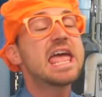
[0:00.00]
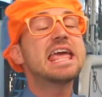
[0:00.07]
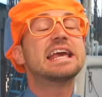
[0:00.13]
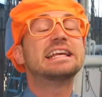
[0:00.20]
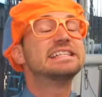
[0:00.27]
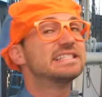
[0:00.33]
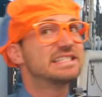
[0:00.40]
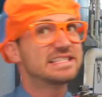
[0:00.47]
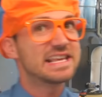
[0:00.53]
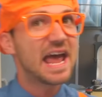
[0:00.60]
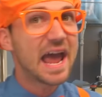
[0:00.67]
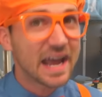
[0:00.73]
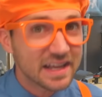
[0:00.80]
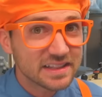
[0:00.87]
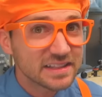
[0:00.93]

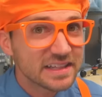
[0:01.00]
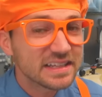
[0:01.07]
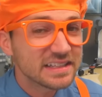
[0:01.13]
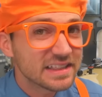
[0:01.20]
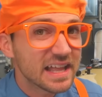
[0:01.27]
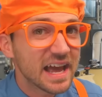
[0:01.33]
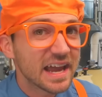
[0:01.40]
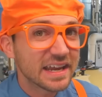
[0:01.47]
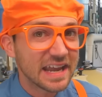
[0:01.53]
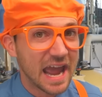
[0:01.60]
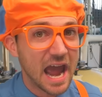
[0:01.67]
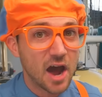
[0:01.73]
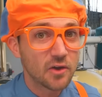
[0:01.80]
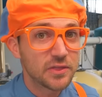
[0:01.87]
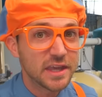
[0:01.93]
exactly like
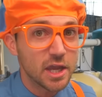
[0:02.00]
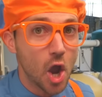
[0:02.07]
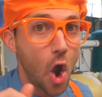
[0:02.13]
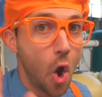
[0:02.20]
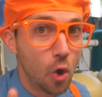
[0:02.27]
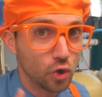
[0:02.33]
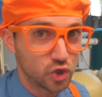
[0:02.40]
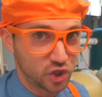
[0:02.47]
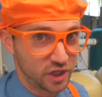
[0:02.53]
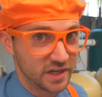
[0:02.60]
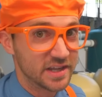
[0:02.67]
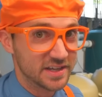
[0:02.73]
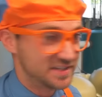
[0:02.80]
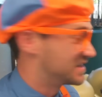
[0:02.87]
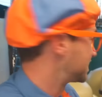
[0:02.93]
how the
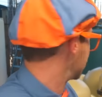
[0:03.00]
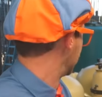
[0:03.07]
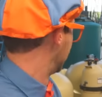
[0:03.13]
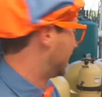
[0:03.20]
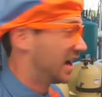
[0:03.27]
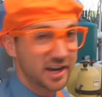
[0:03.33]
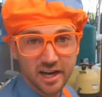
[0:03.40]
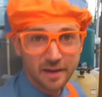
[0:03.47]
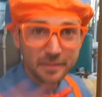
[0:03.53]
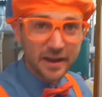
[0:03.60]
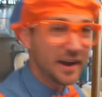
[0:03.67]
ocean is. Come